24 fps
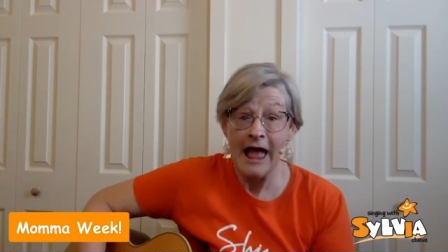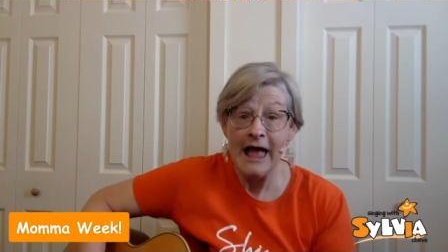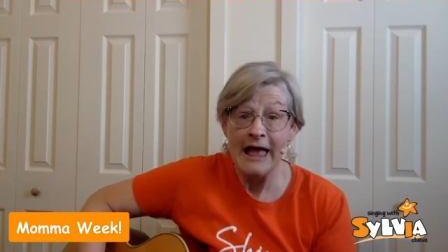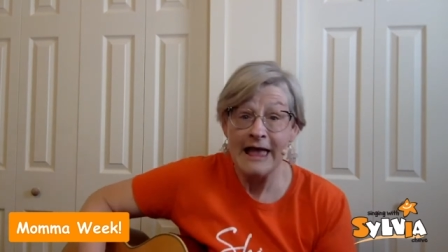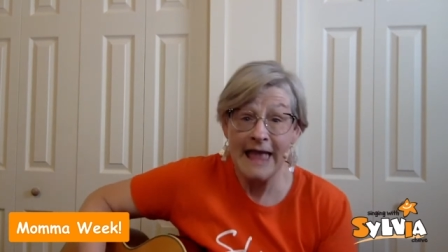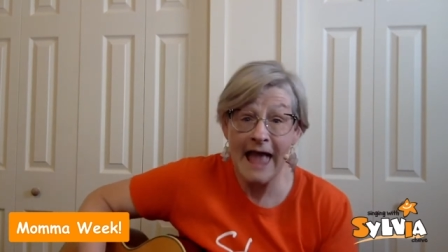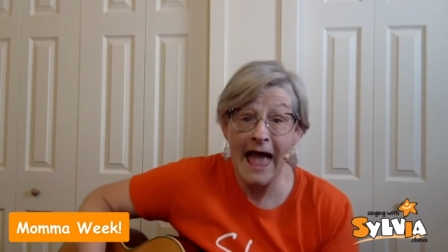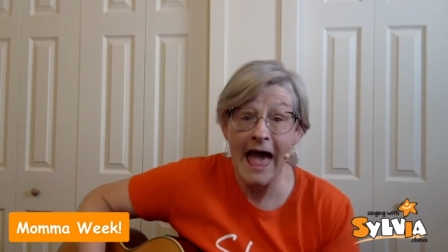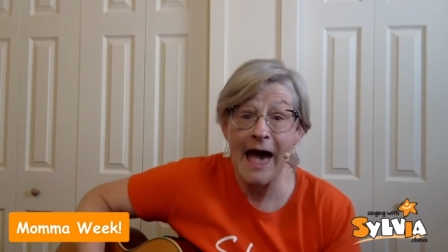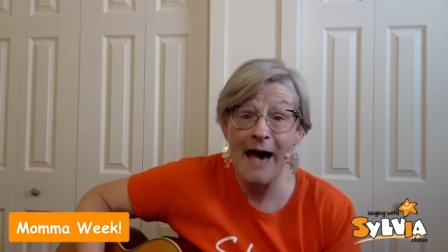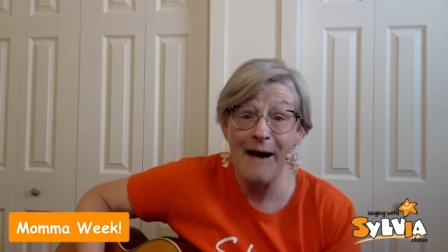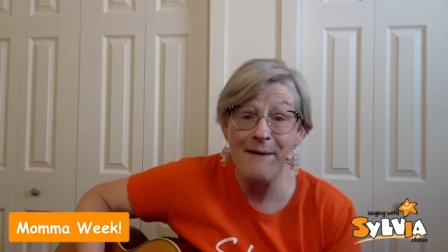
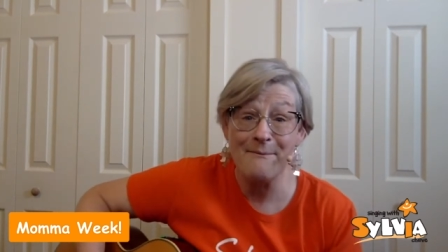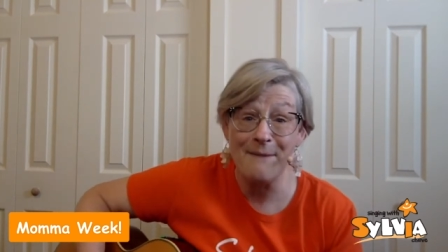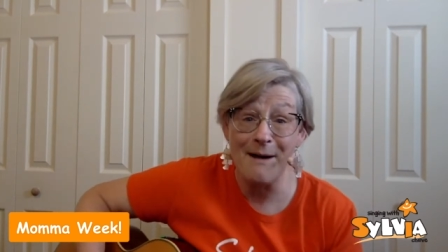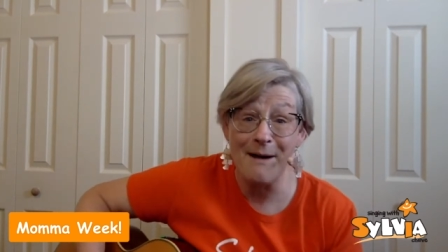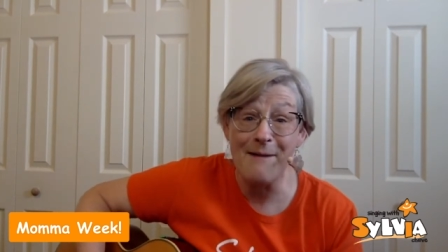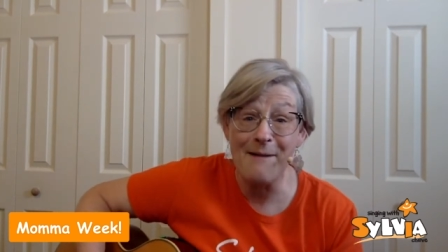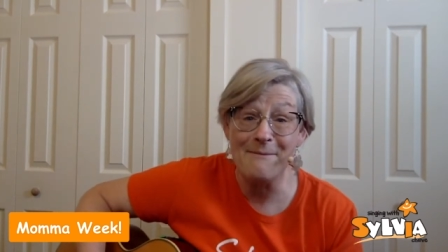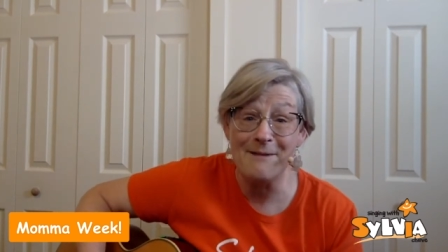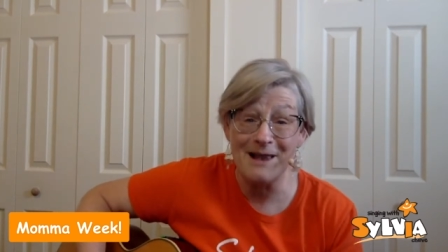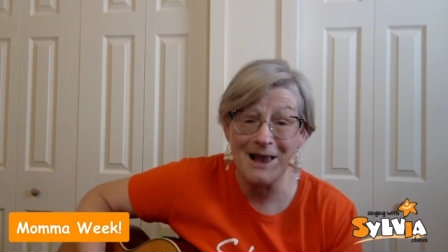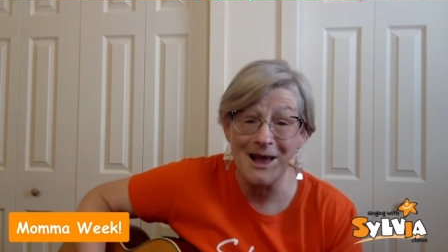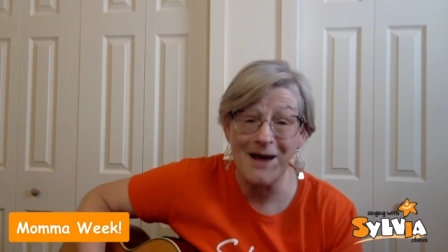Yeah,
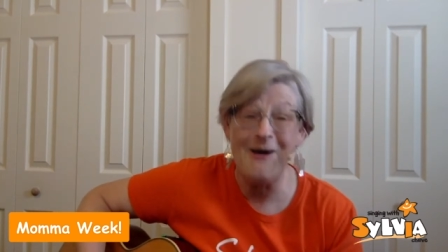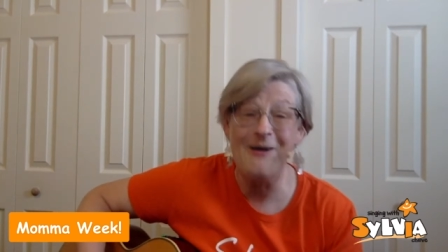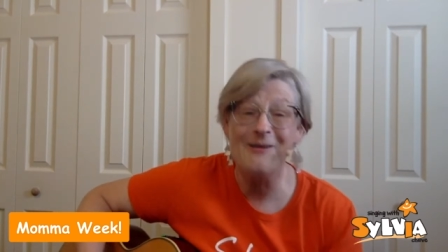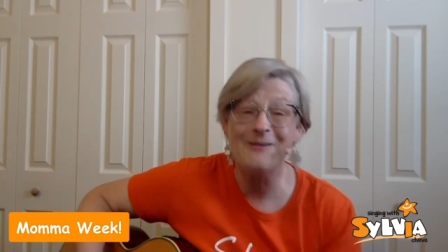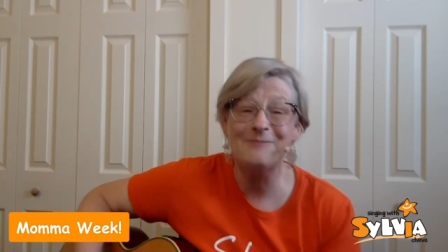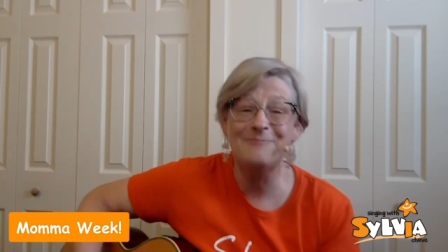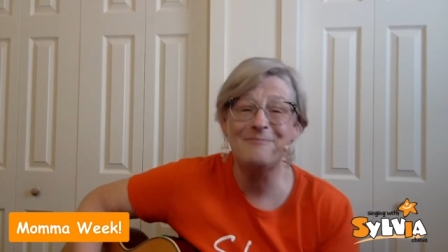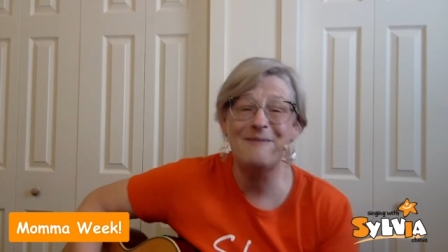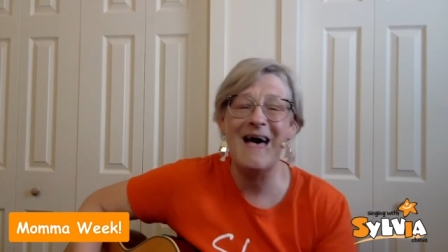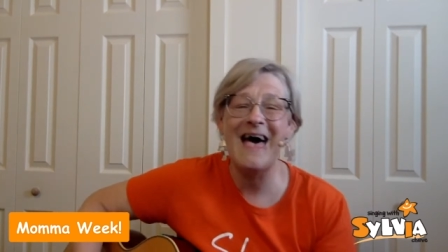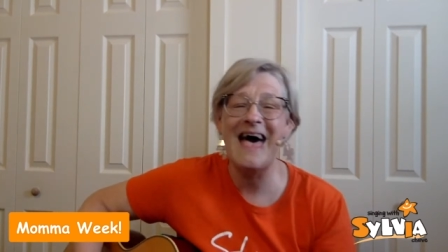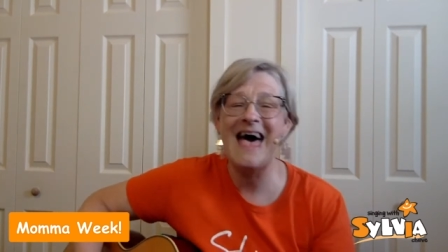mama knows
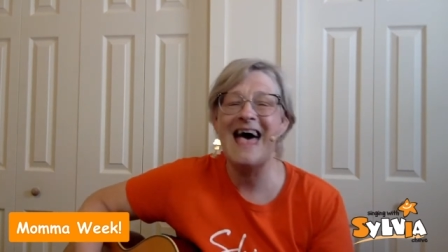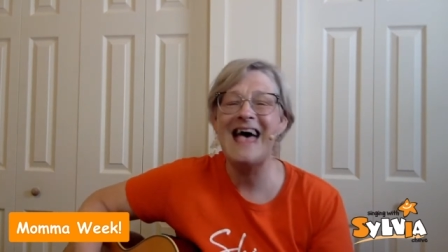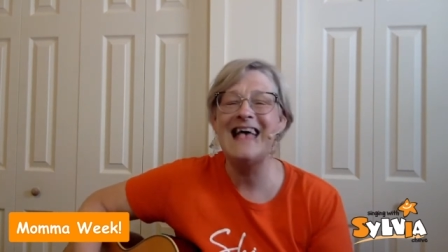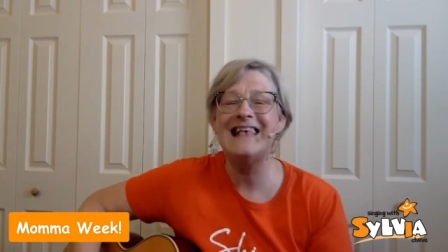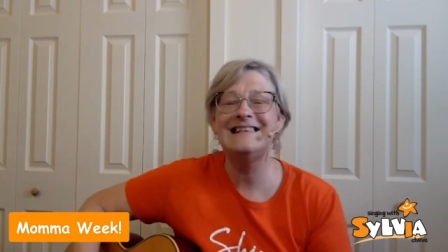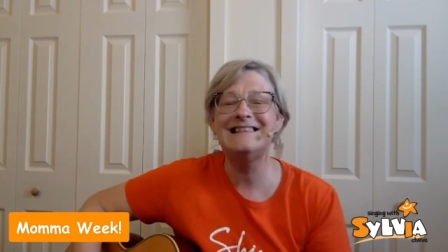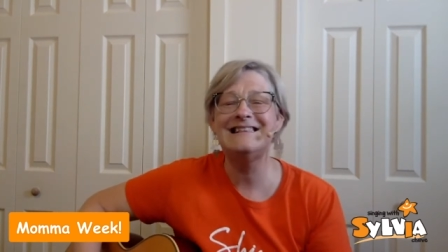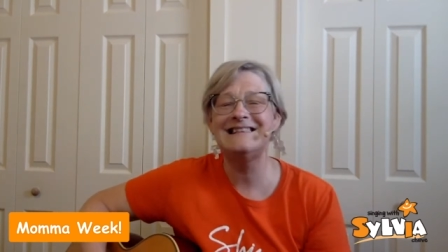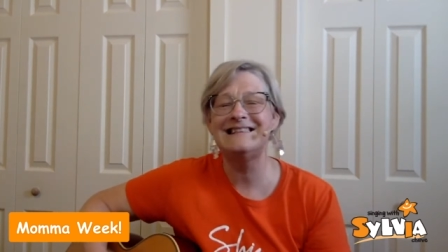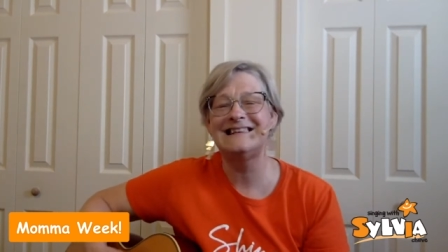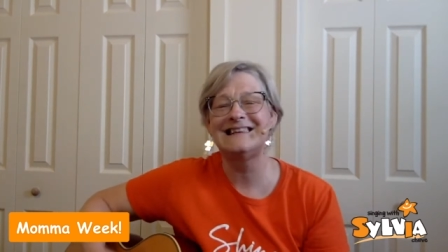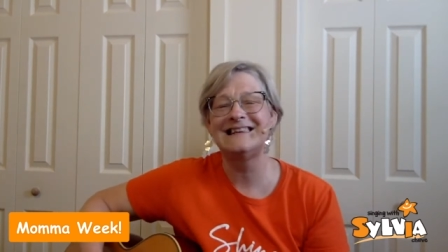
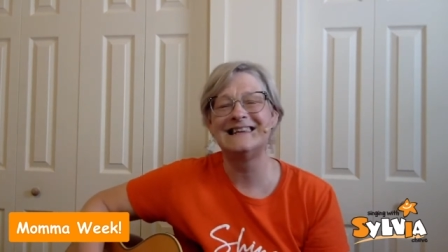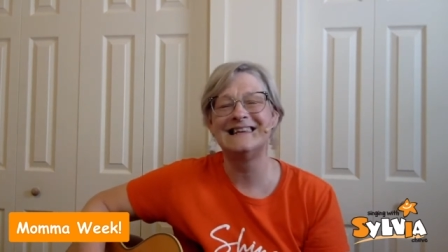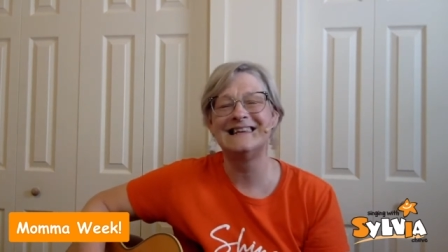best.